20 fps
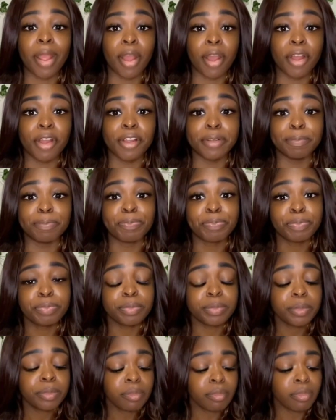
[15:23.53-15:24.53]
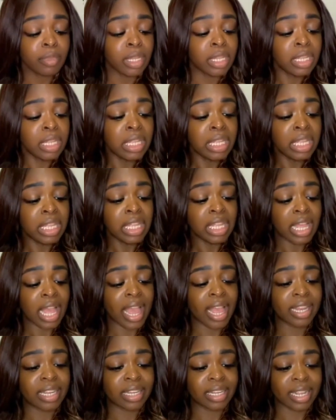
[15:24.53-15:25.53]
arm. I
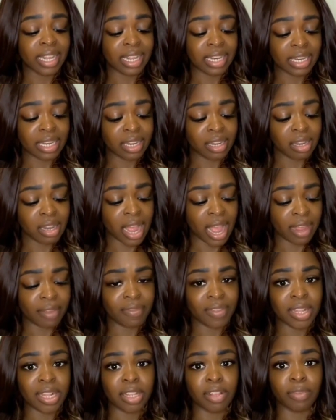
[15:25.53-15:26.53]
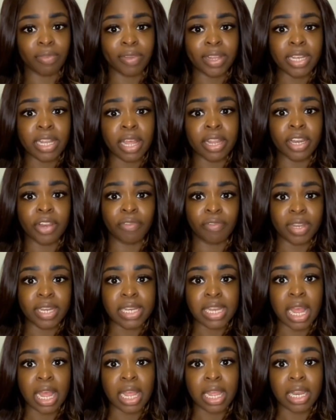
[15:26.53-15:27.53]
had to get IVs
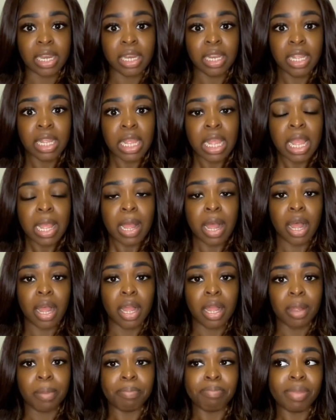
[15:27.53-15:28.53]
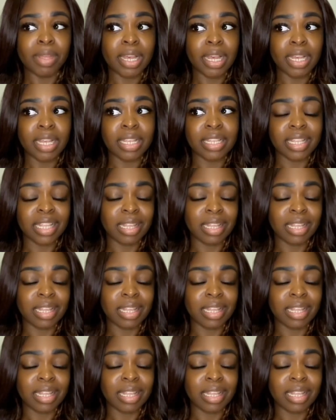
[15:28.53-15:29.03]
redone because they